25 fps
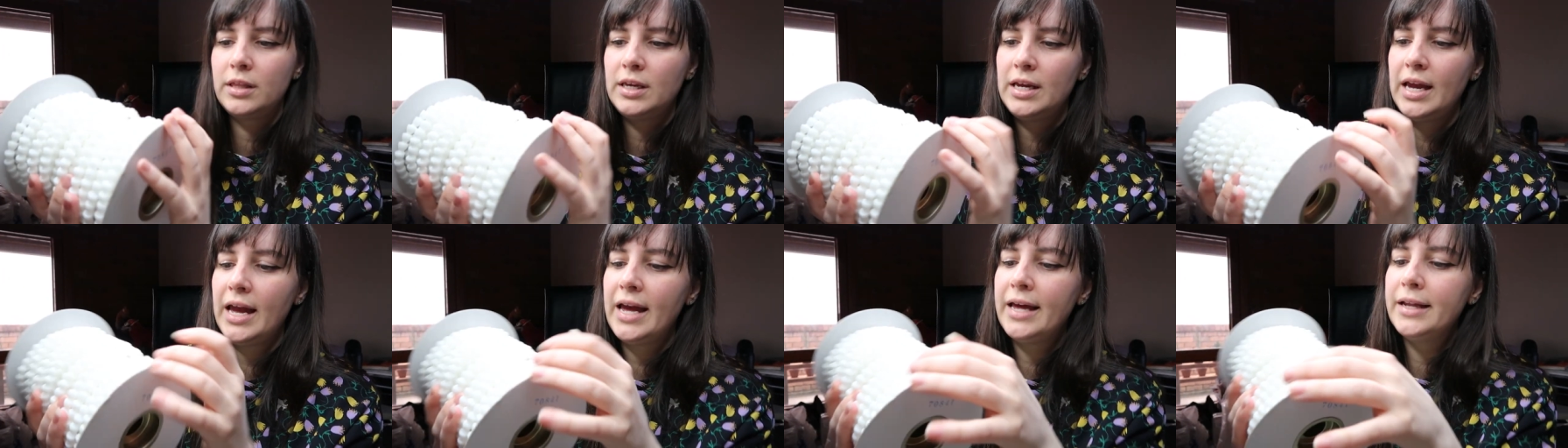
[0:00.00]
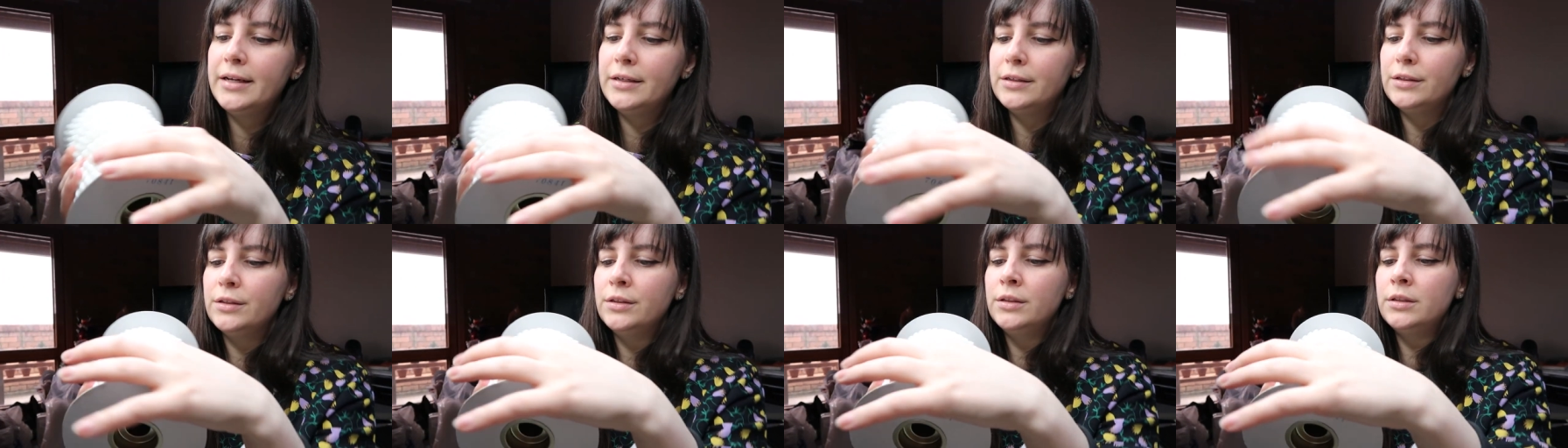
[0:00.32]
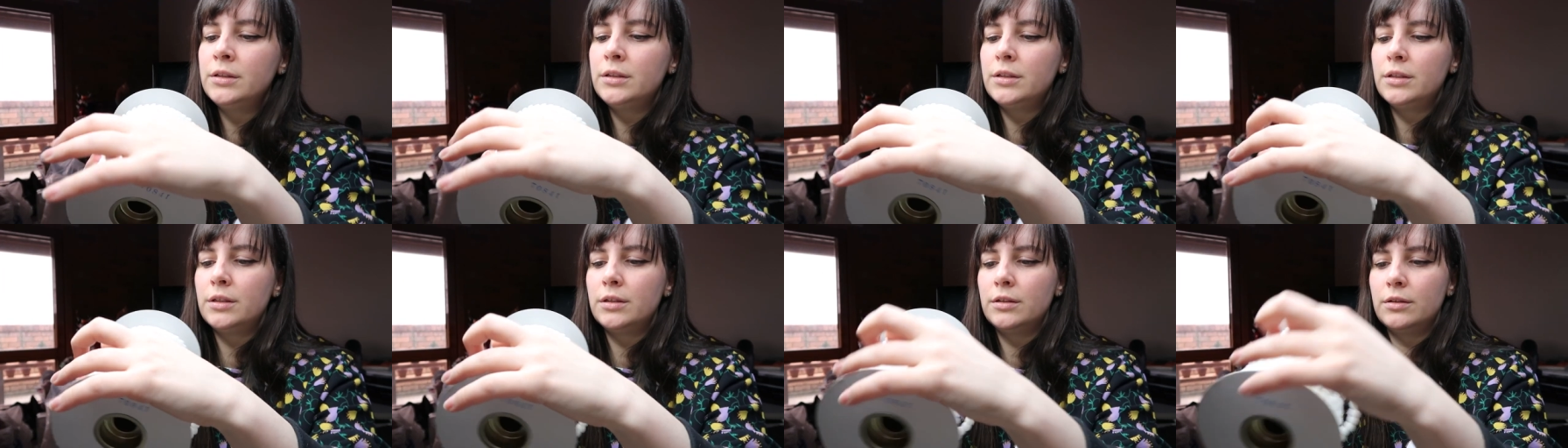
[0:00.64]
the
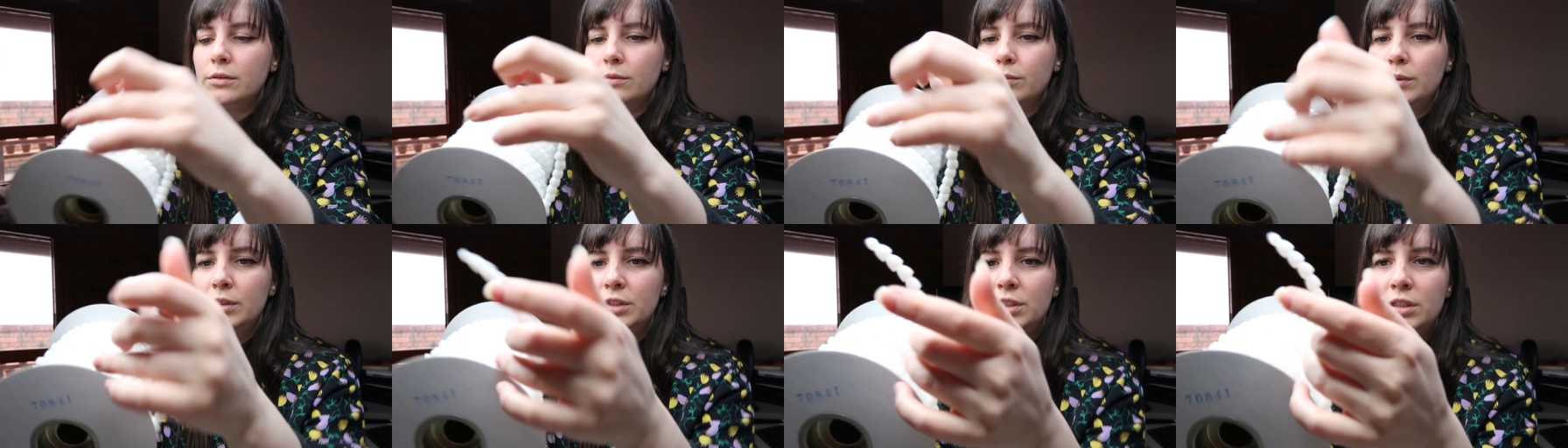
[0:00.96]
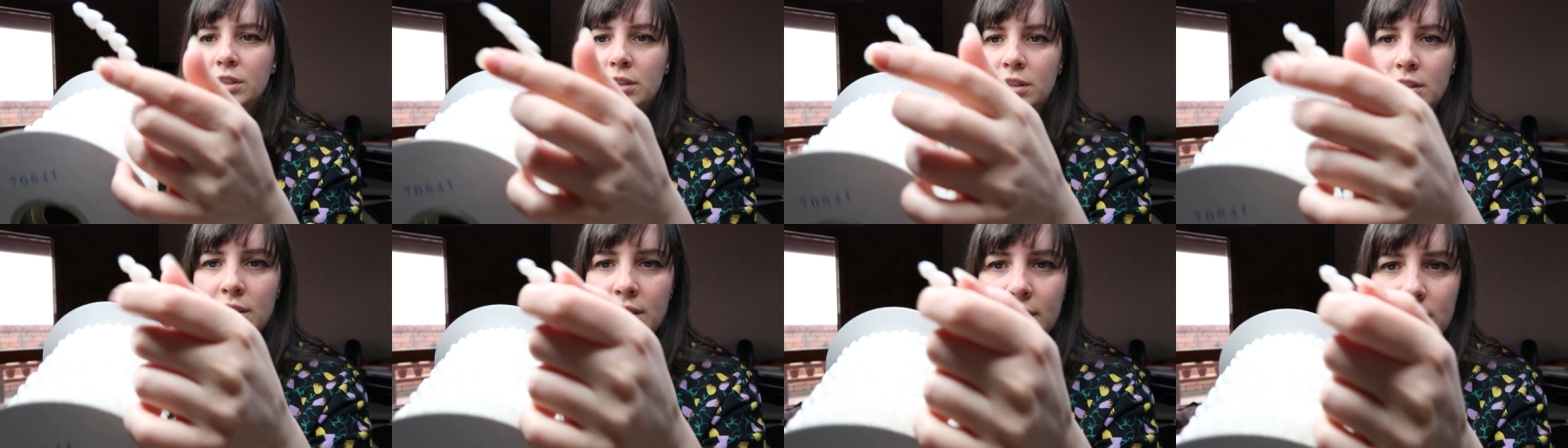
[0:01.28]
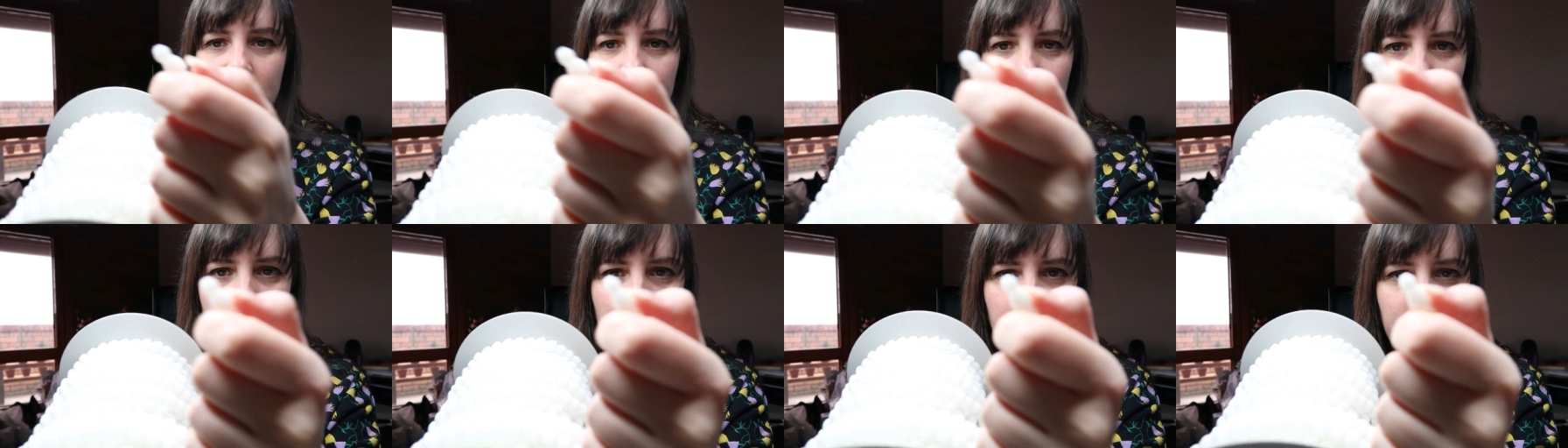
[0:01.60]
end, which is
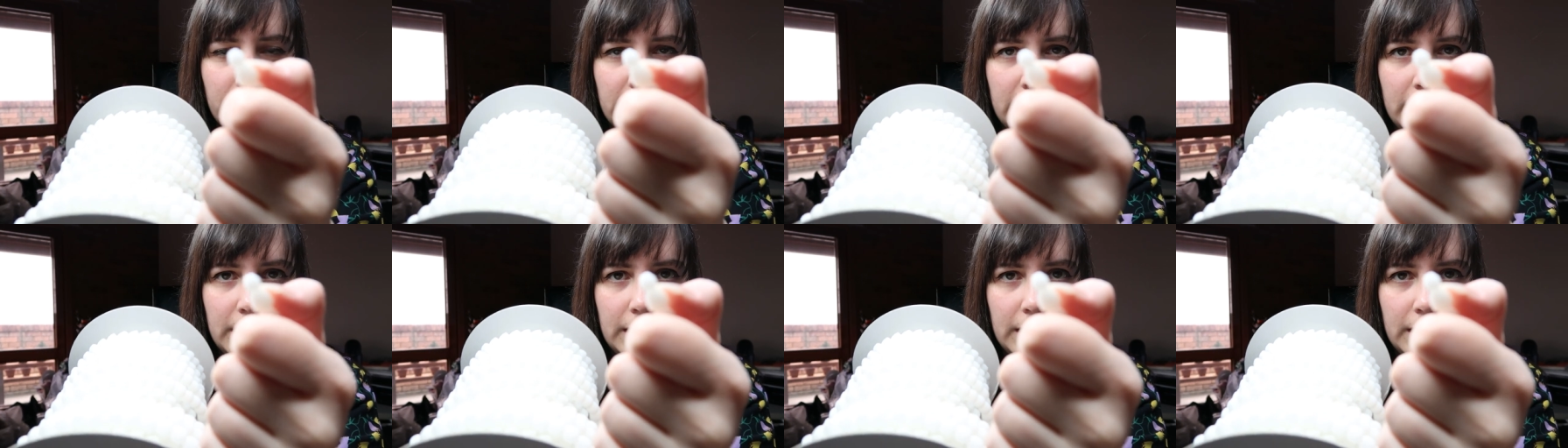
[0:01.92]
this little bit